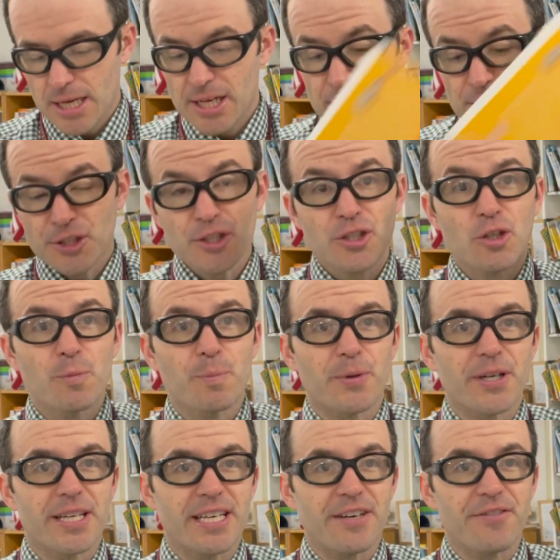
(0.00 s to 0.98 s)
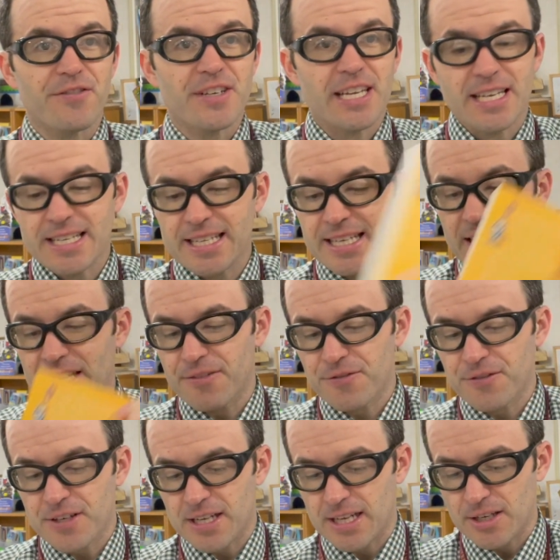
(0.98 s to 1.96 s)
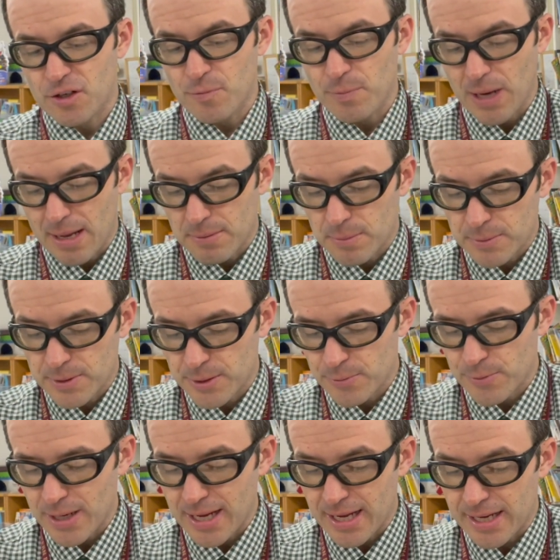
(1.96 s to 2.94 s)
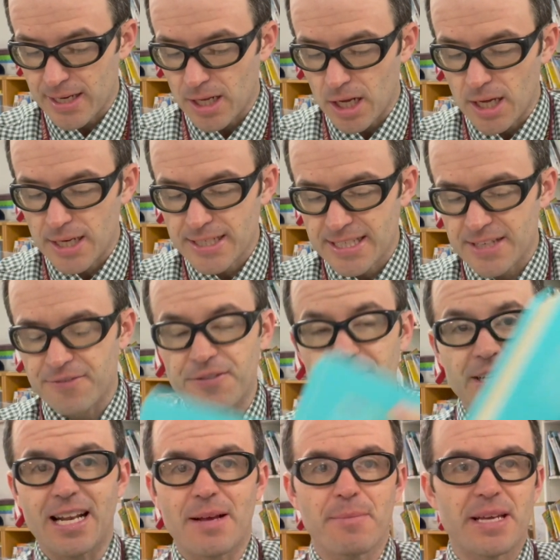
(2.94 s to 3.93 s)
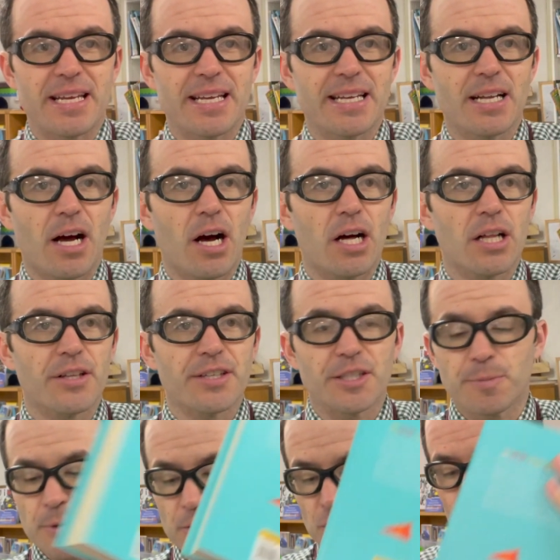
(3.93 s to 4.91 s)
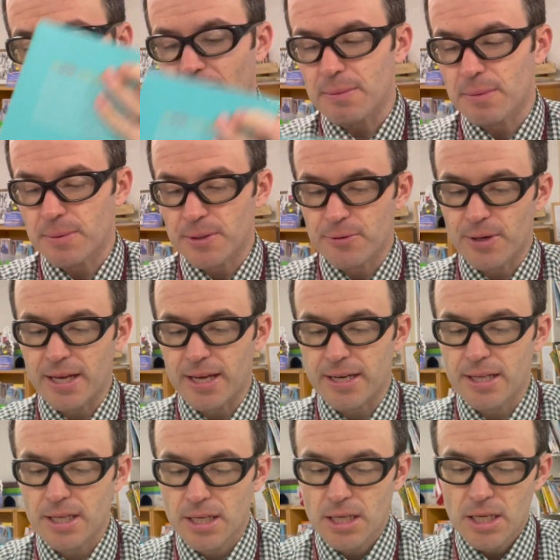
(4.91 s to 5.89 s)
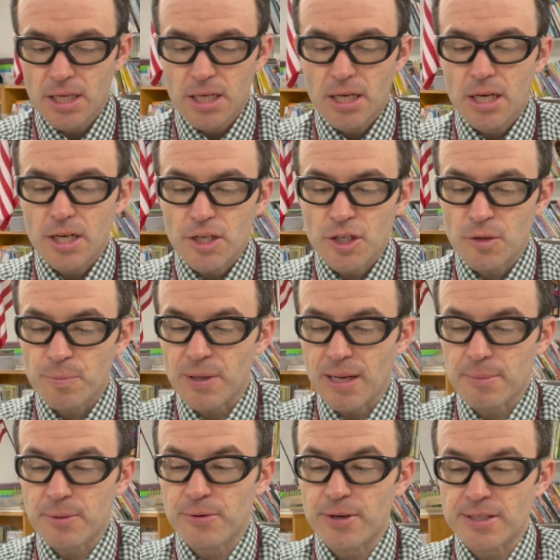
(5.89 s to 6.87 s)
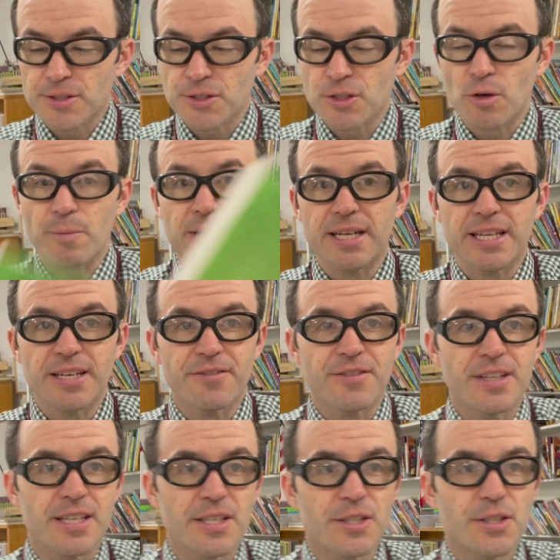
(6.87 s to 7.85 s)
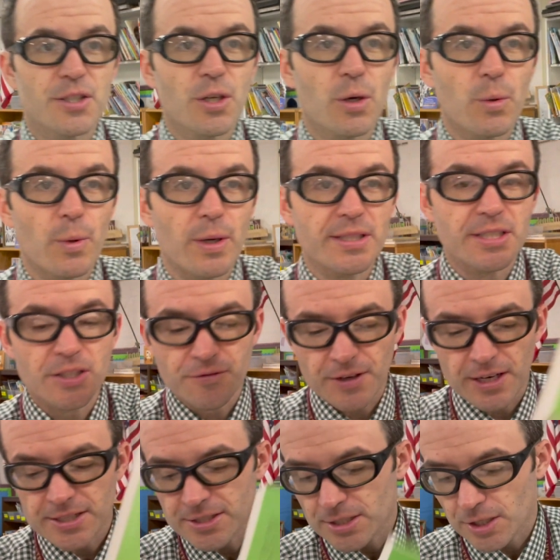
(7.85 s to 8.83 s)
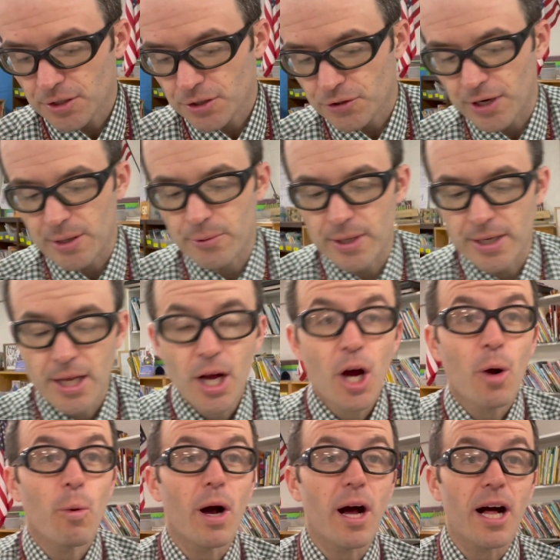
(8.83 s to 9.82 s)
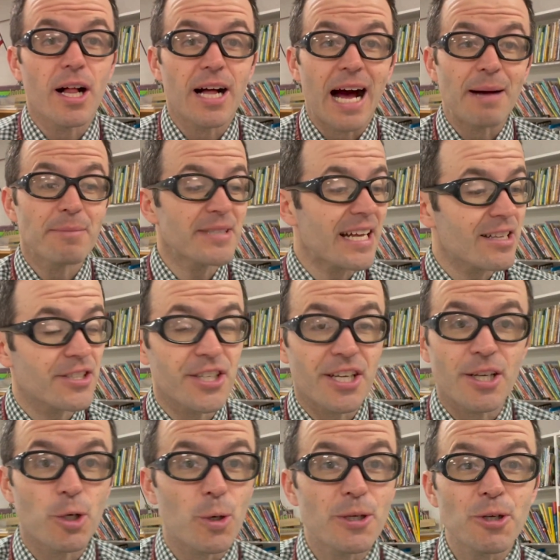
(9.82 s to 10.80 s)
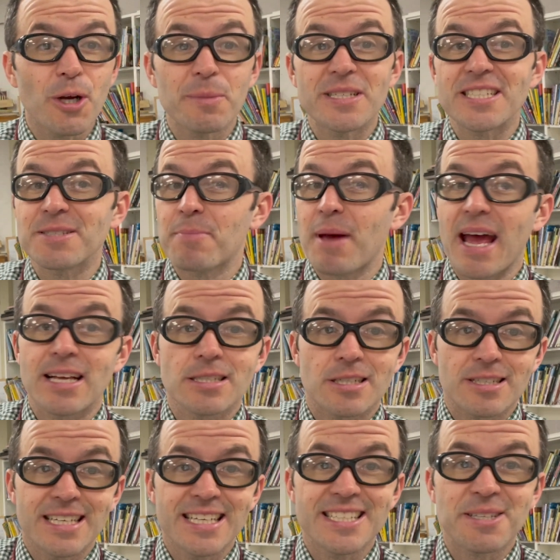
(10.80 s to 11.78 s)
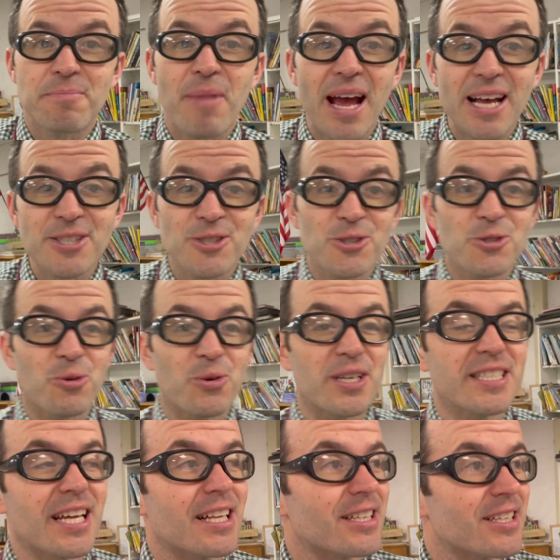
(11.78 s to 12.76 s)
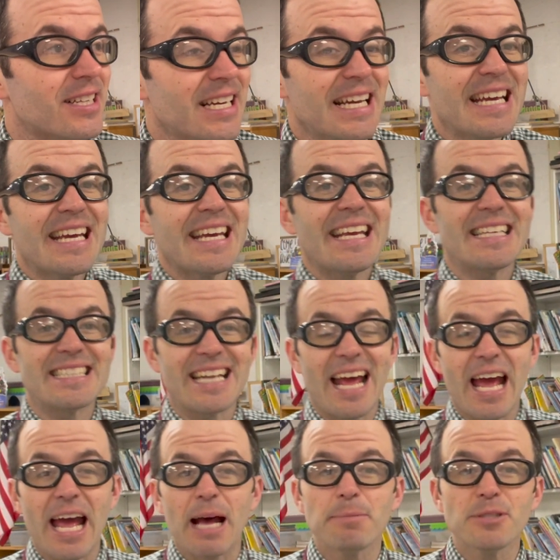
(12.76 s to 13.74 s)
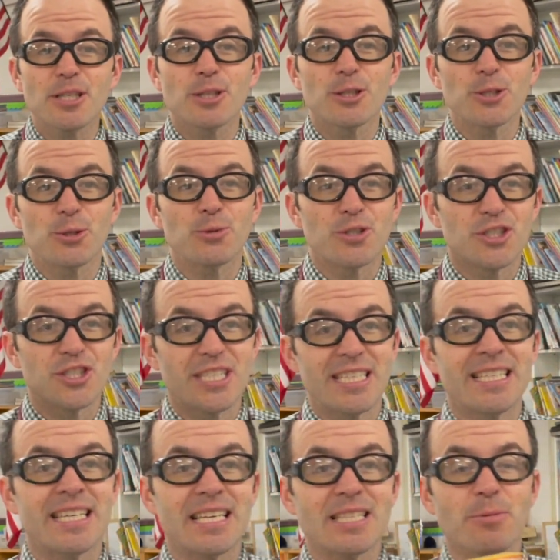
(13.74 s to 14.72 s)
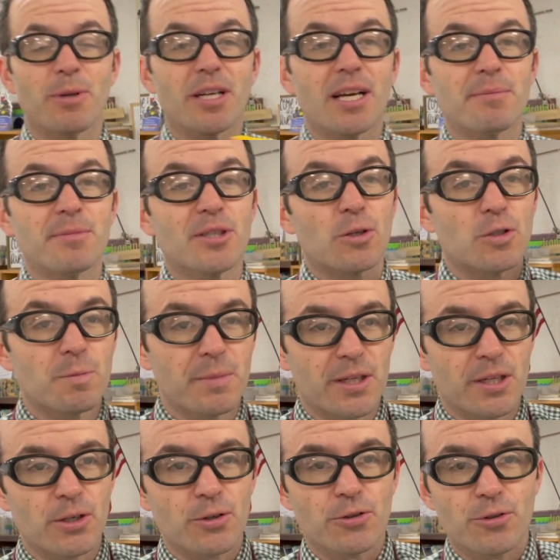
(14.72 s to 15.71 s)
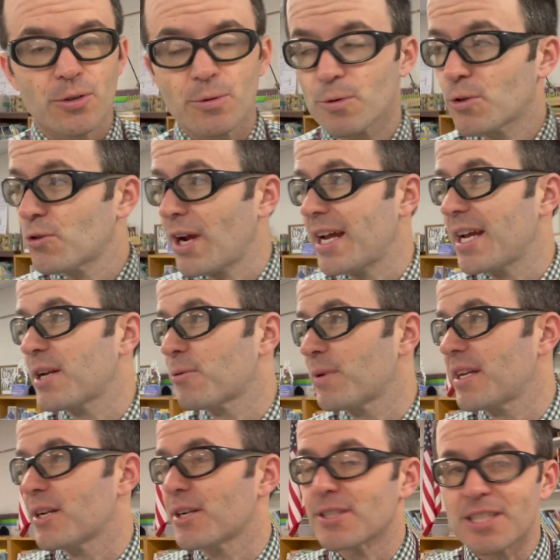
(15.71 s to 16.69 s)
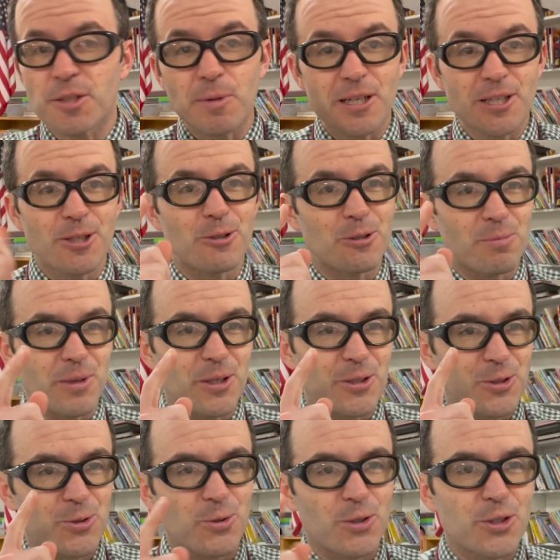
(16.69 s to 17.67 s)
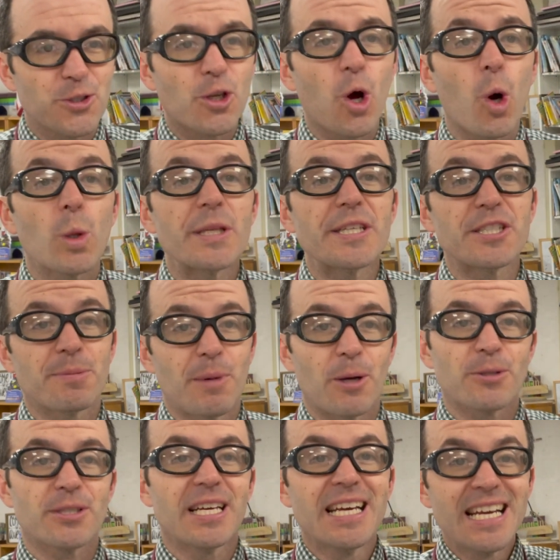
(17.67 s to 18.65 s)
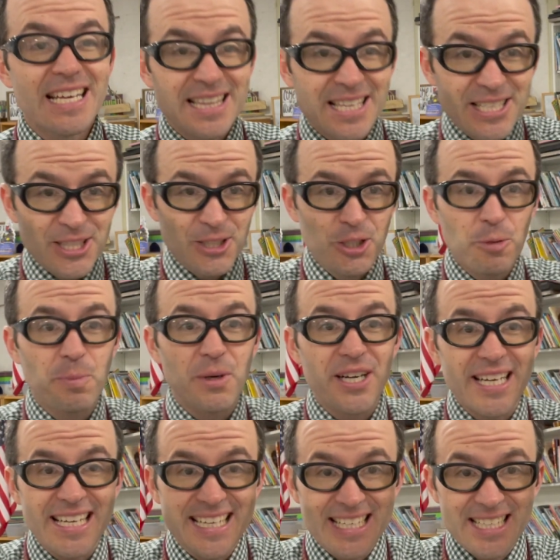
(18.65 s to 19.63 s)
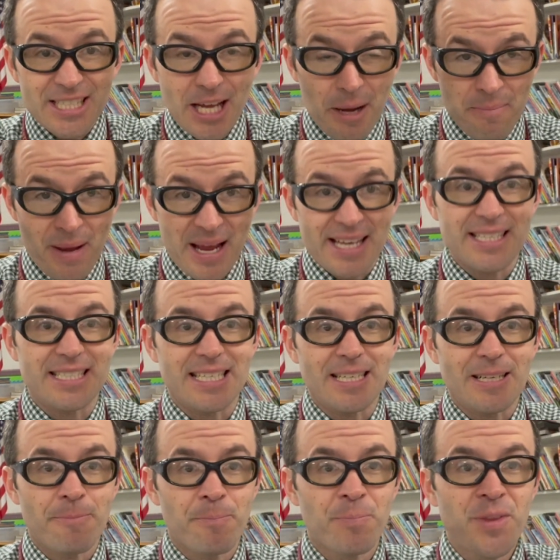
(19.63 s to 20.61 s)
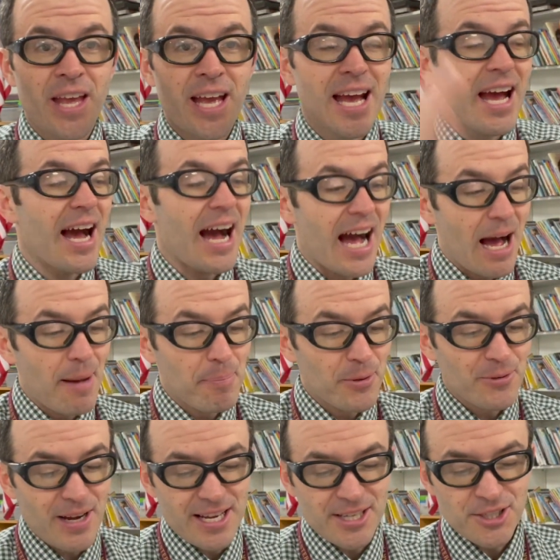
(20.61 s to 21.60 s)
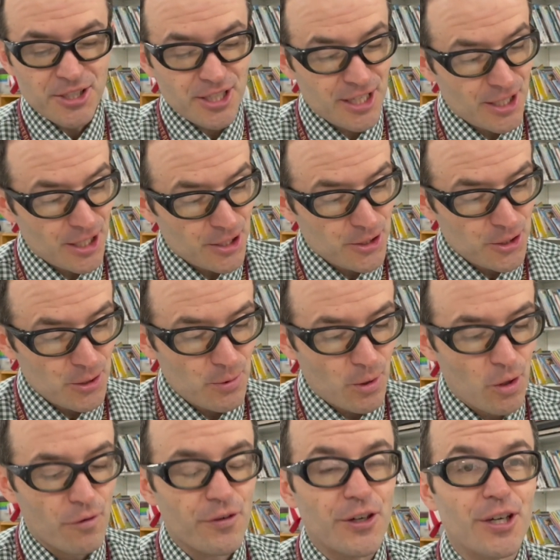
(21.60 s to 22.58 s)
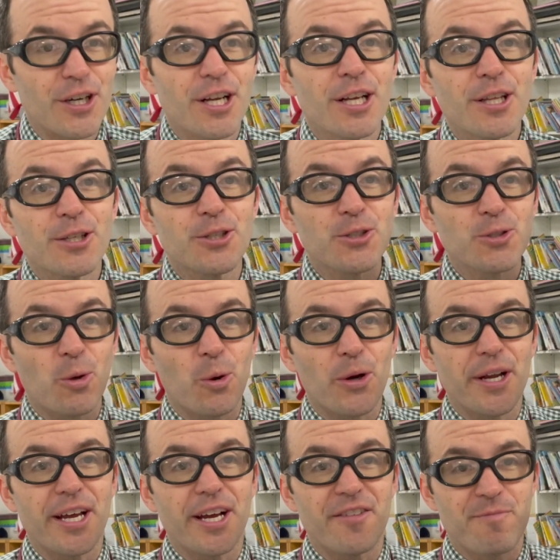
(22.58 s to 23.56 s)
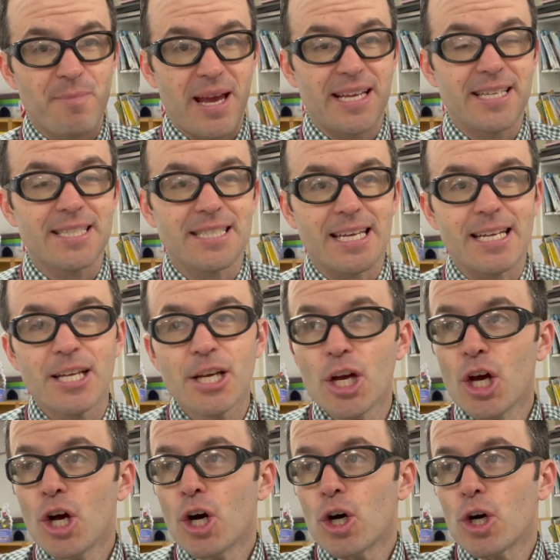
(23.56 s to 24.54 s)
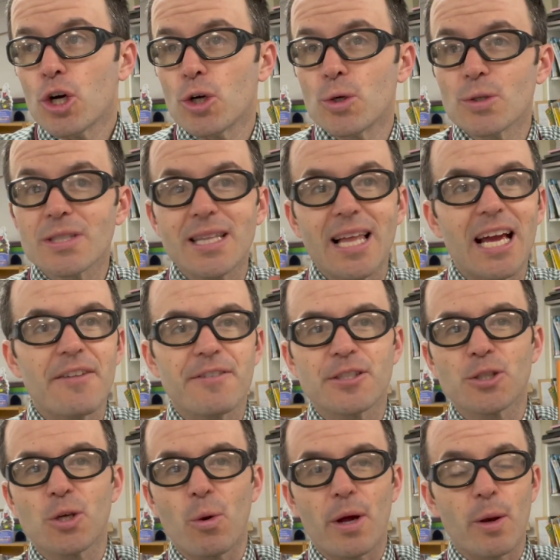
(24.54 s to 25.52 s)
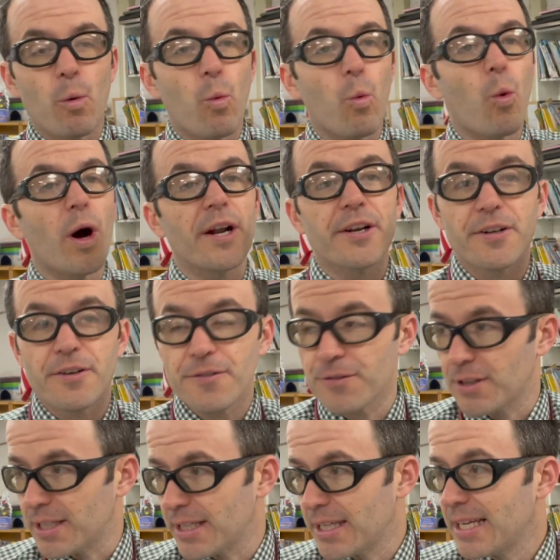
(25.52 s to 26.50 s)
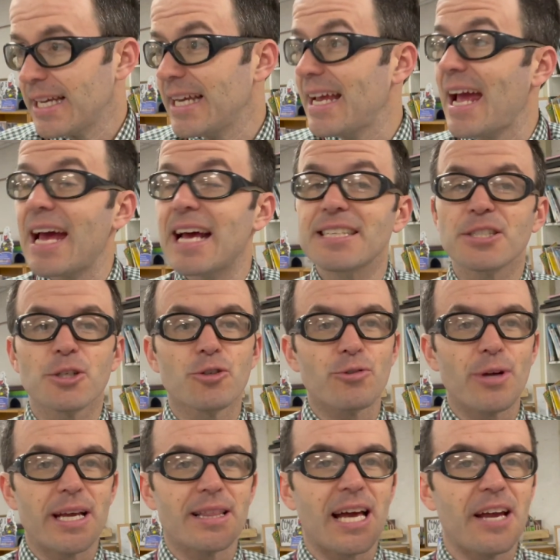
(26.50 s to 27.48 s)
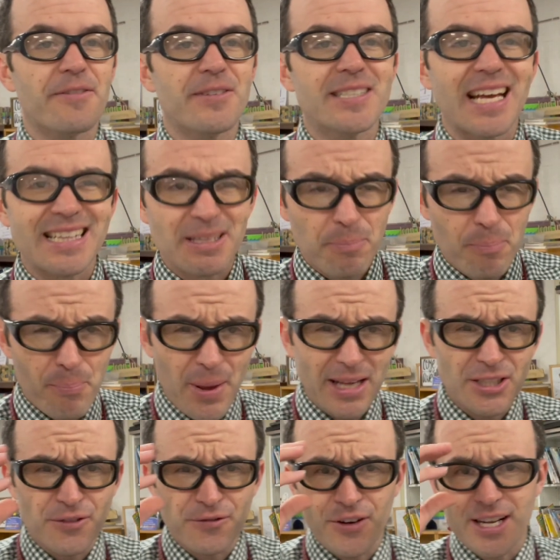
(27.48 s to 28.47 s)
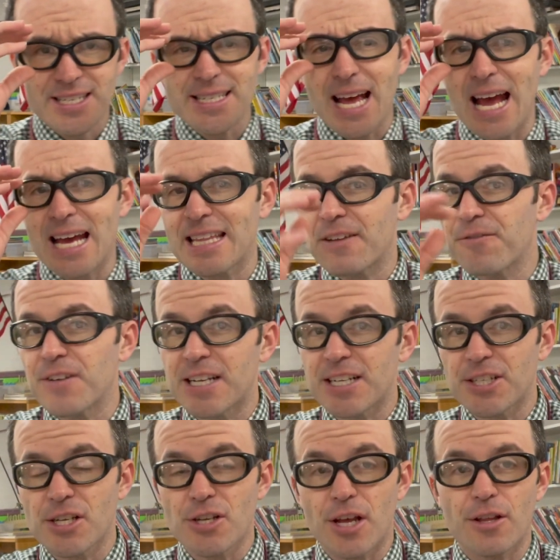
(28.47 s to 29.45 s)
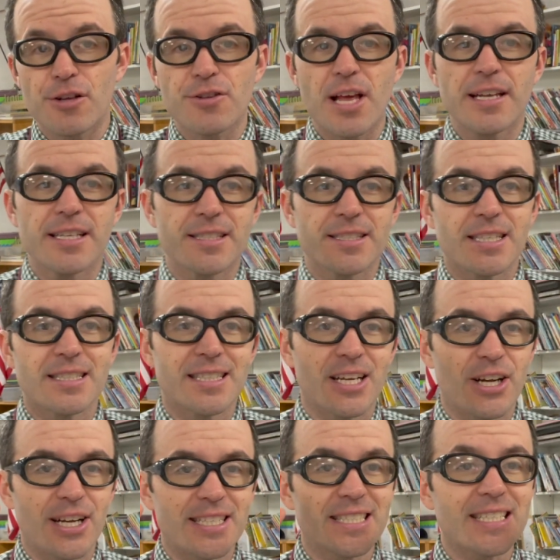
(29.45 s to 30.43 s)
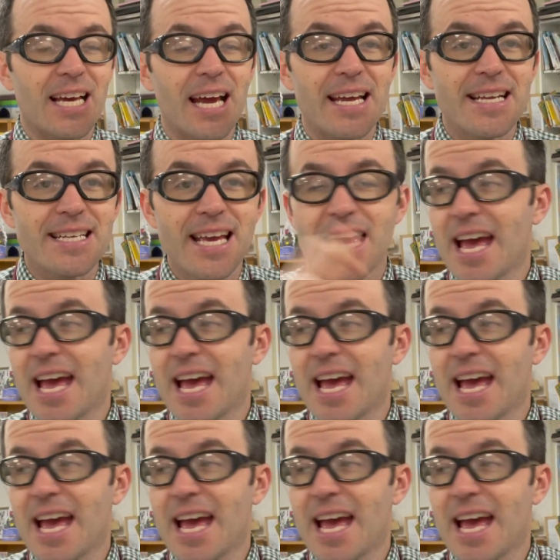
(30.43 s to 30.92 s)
super gifted, gifted. You probably read ungifted. I mean, all of these books. You probably read, you probably read so many of these. What's his face? Another great one. Well, I'm telling you, Gordon Korman's just a master. He's a master storyteller. He's an absolute genius when it comes to those middle grade readers, especially those middle schoolers. Holy smokes. This new book is amazing. Operation Do-Over, Story of Mason, whose life is going wonderfully. He has a great life. He's got the best friend Ty. They finish each other's sentences. They're as tight